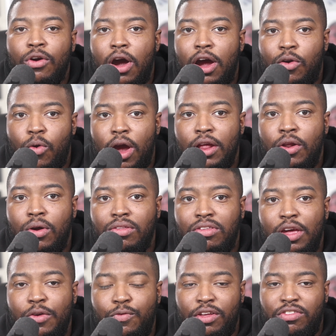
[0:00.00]
great on
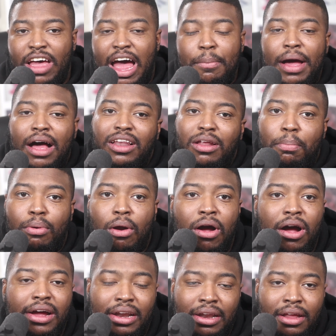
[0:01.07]
defense. How about
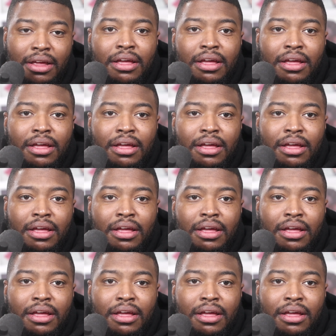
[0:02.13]
LeBron?